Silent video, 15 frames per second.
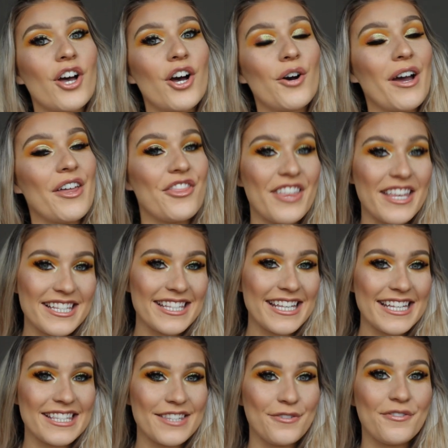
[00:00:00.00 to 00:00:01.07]
So
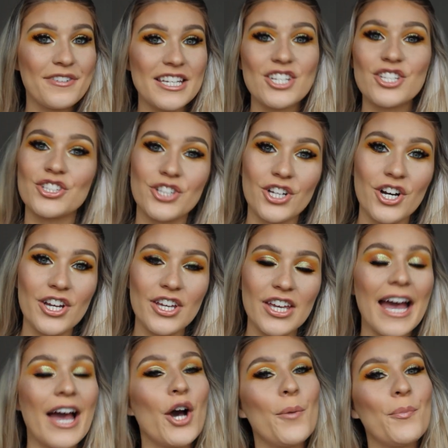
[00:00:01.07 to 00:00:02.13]
this is the finished
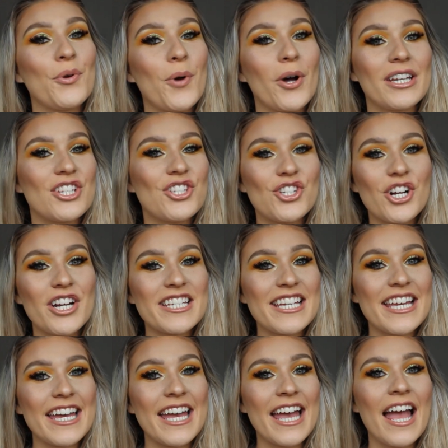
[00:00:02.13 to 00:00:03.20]
look. I hope you all
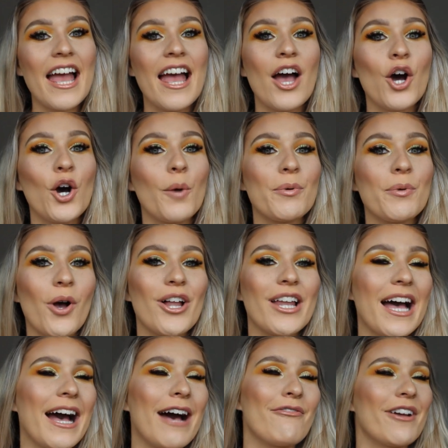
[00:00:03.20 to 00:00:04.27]
enjoyed it. Hope you
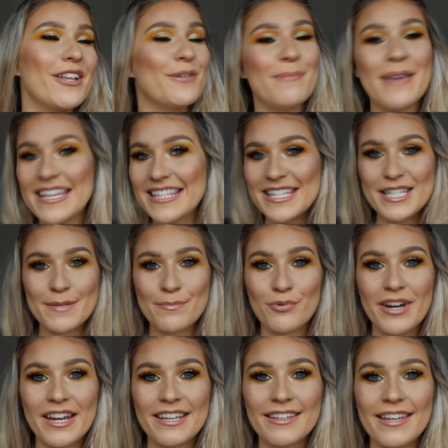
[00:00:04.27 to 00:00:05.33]
all have an amazing
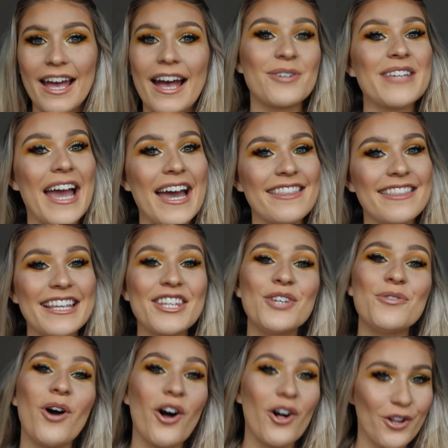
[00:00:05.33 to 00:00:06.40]
spring. So yeah,
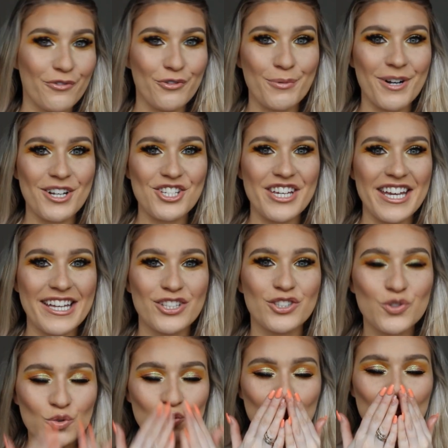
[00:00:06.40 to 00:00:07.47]
thank you all for
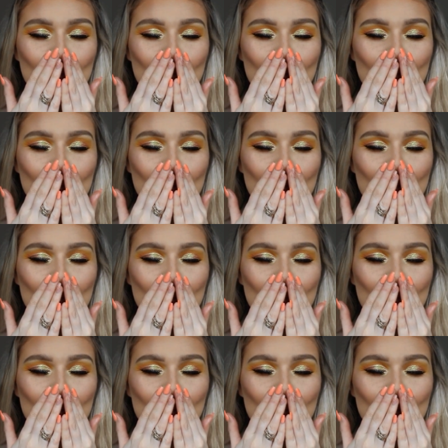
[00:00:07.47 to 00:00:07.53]
watching.